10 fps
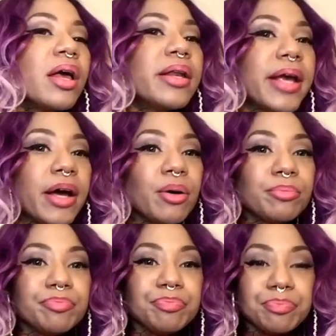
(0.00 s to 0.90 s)
Now,
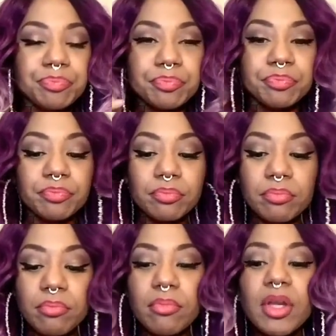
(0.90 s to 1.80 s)

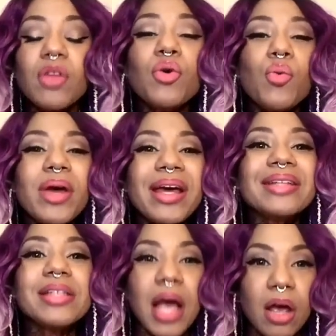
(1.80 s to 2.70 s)
the
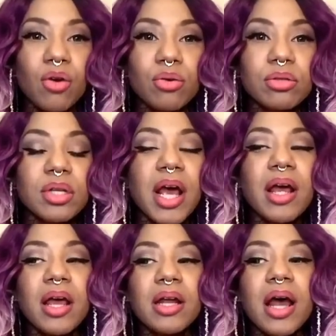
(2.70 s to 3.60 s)
wig tangles,
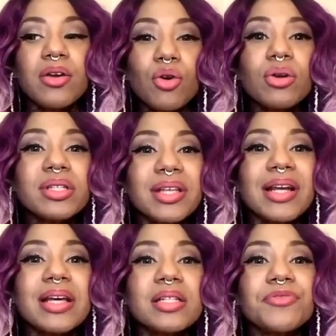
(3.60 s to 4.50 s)
and I noticed that
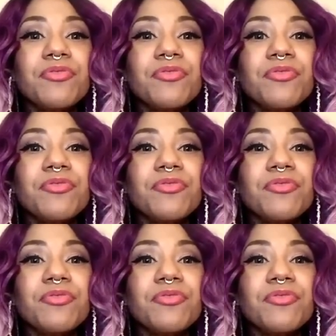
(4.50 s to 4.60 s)
it gets